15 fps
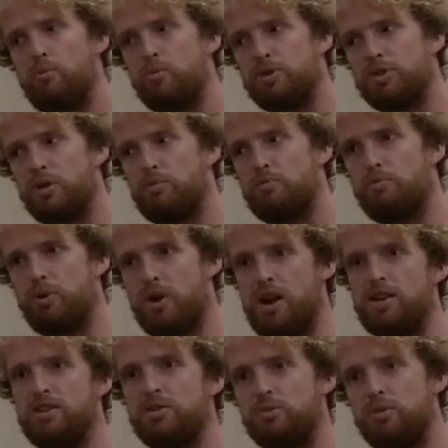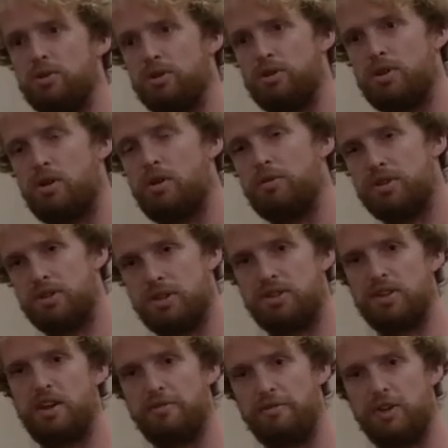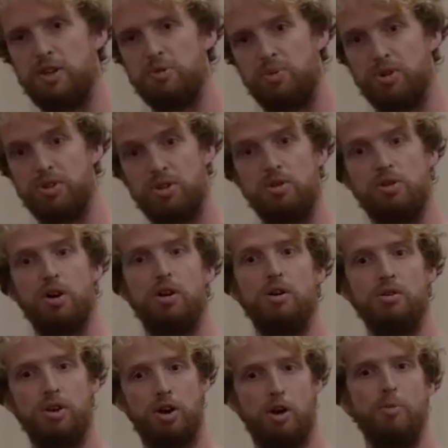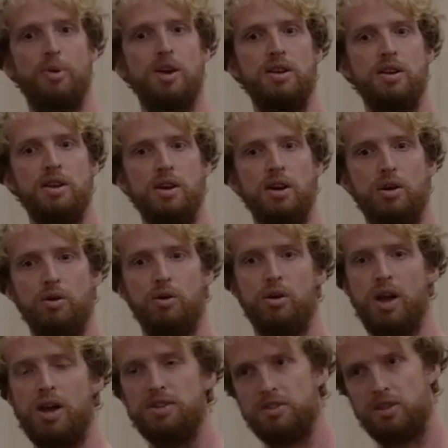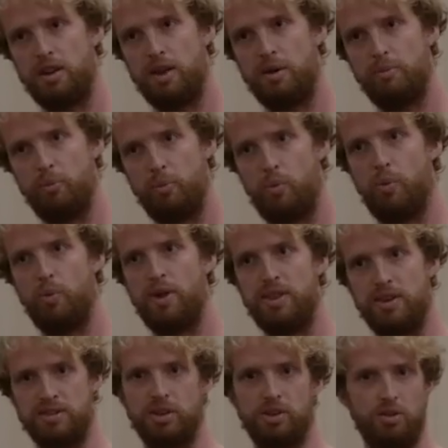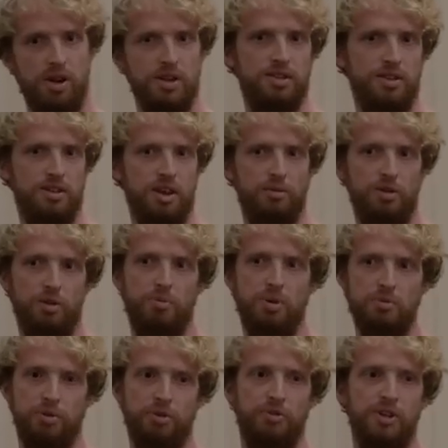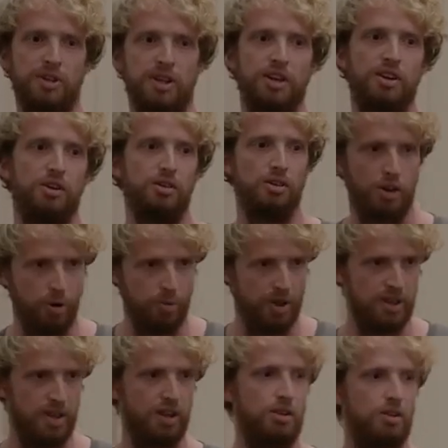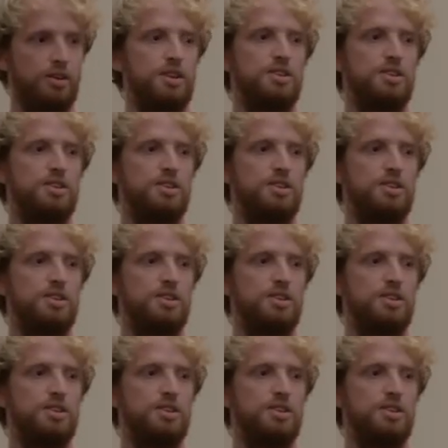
some brands will obviously set Facebook so you can't comment, and so when there's a crisis happening and people feel they can't comment, they can't